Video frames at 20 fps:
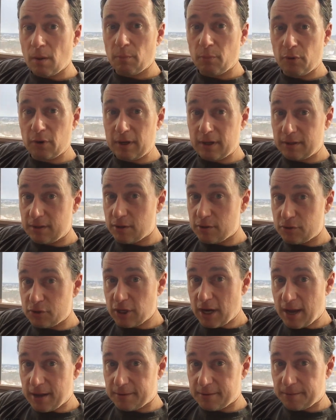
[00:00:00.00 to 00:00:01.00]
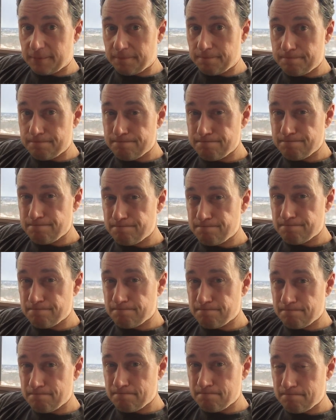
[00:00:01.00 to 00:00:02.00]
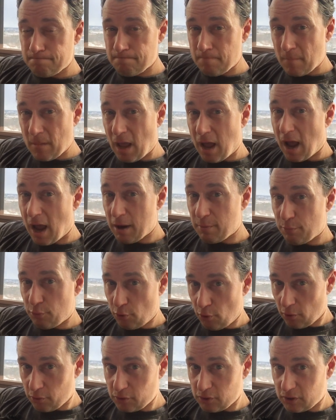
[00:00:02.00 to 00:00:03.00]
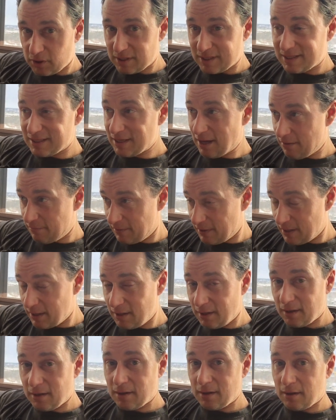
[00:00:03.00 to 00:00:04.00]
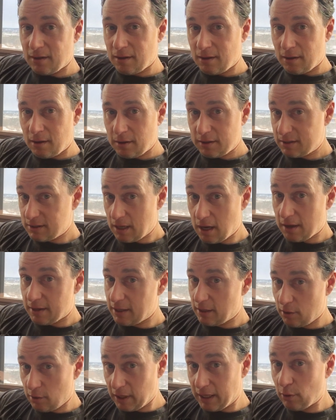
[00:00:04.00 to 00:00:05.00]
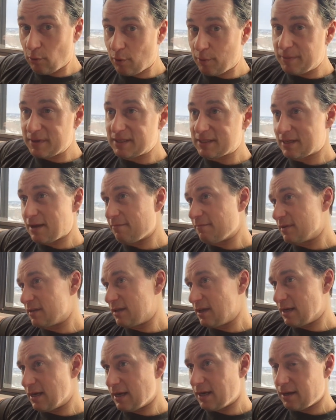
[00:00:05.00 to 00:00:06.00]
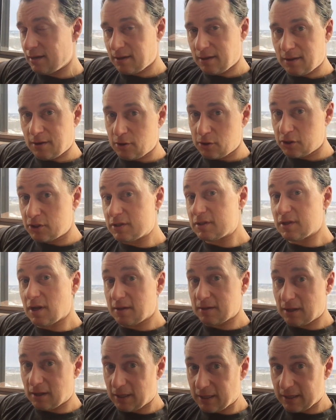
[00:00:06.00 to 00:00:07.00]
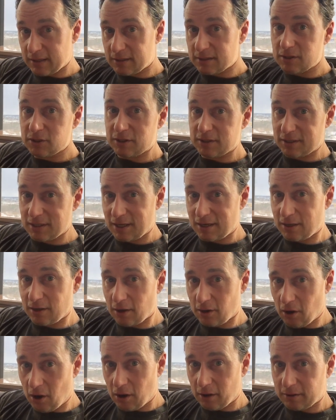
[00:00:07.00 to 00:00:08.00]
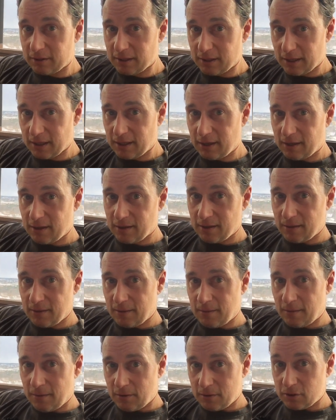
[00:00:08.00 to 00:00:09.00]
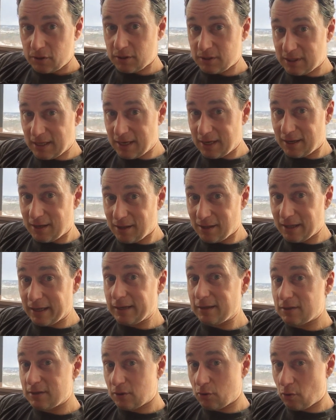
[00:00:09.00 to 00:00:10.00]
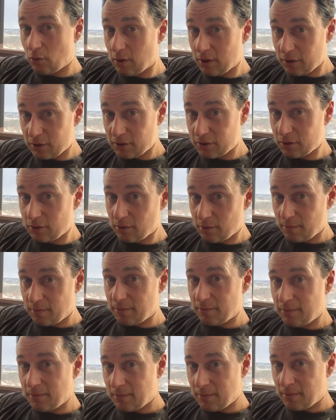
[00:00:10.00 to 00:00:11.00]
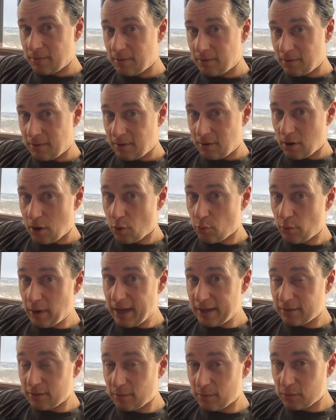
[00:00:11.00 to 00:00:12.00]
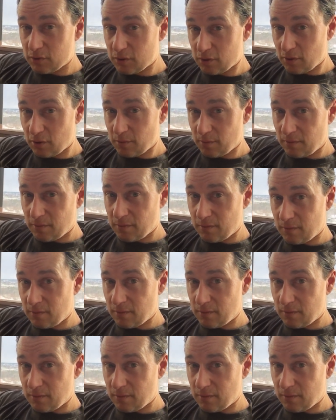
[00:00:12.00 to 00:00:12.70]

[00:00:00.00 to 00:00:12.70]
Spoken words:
Put it in the chat. I approached 7. So it will be 7 today. She's on the list. She's getting a call today. She's getting a link to go on a Zoom. A random Zoom.